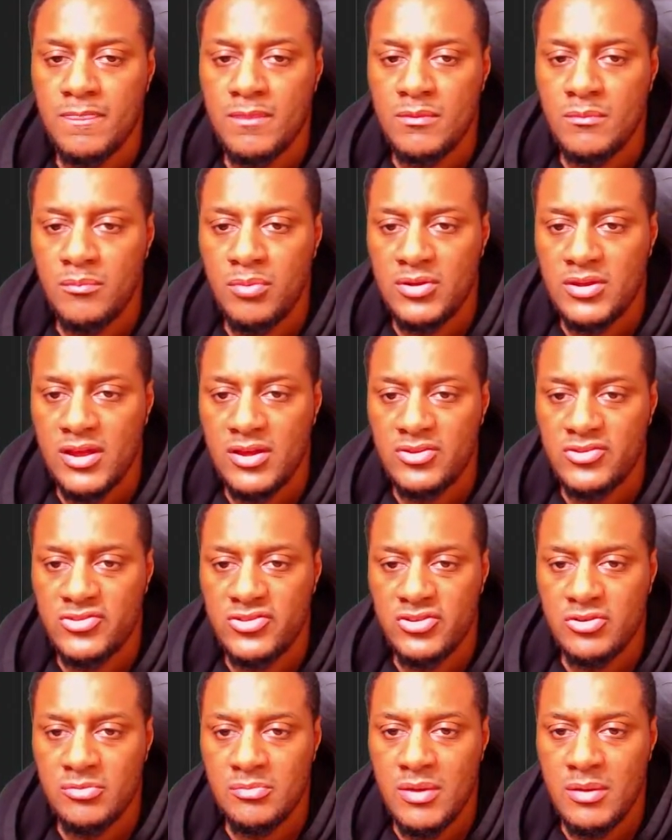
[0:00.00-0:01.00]
Put that onto
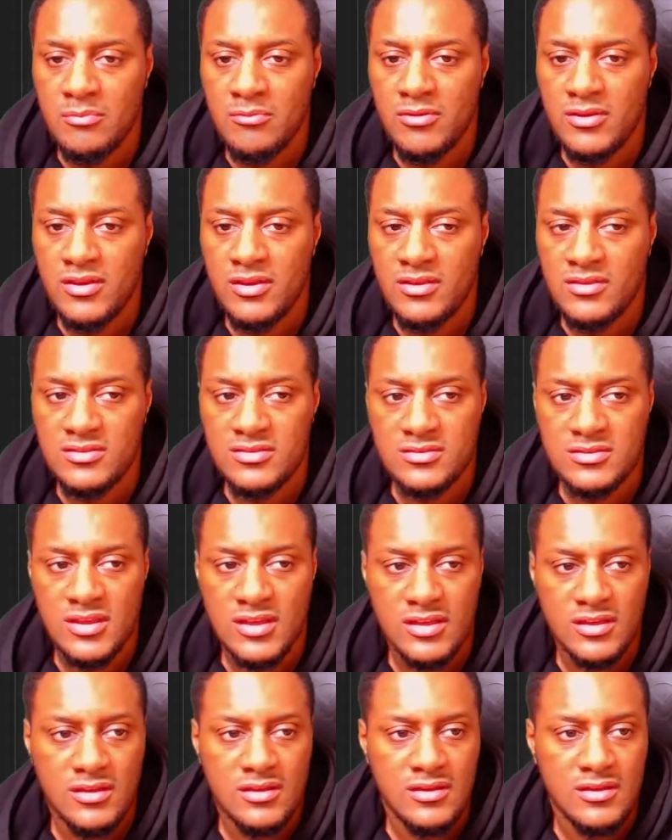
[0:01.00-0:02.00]
your memory
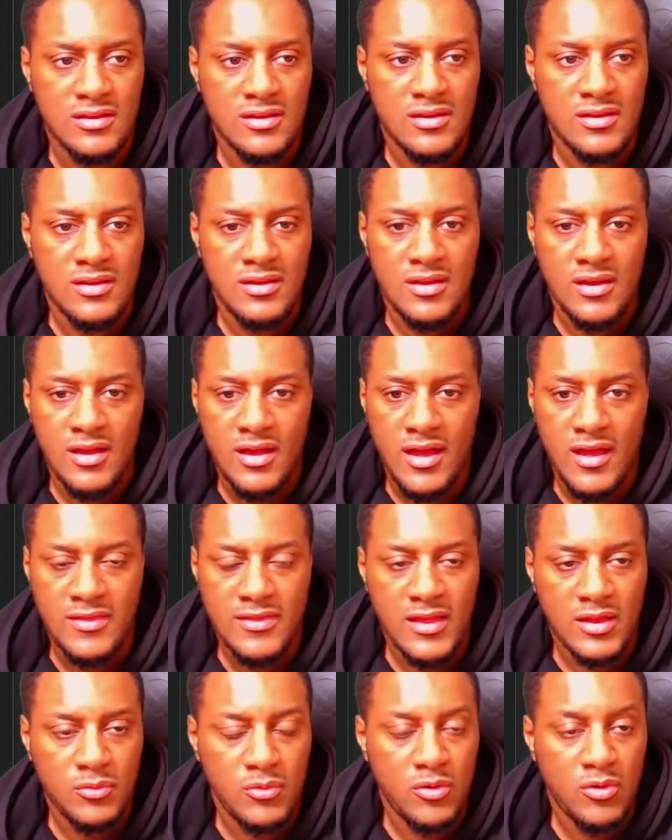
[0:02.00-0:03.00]
stick, and
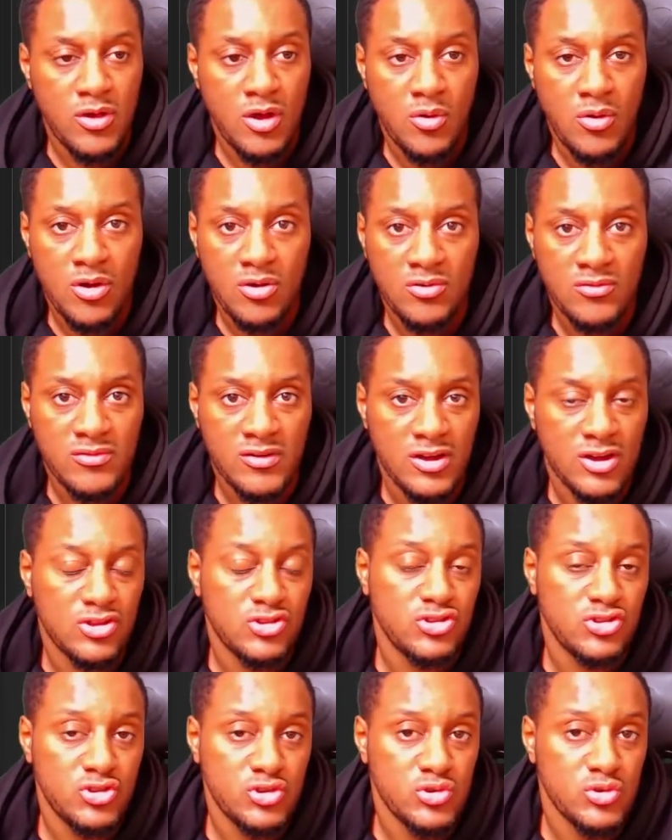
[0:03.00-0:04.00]
then we'll go over
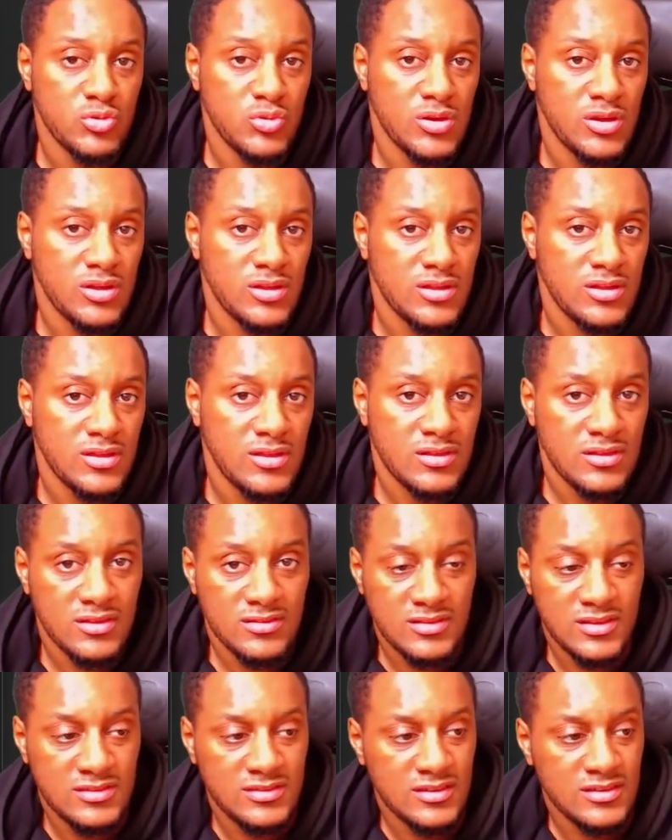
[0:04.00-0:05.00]
to the
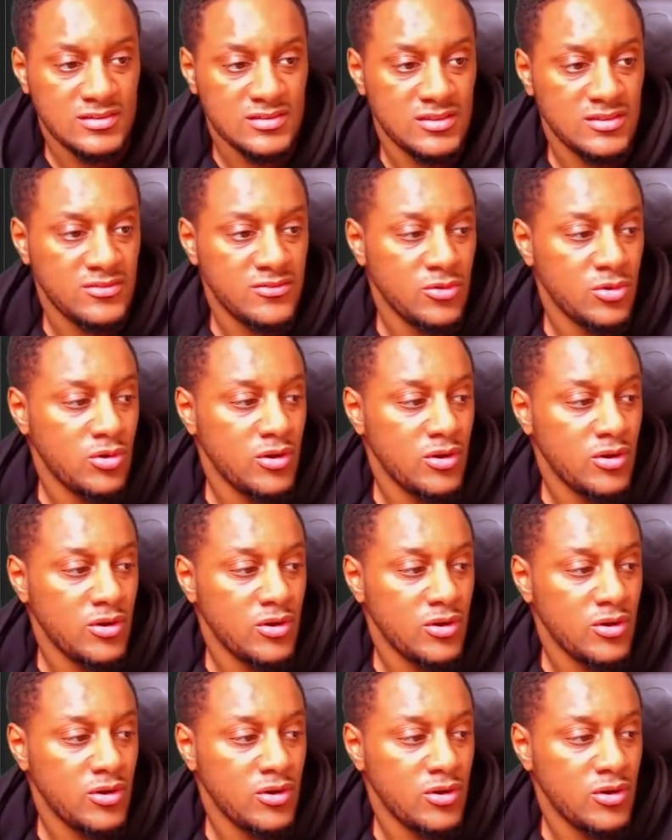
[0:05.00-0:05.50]
C64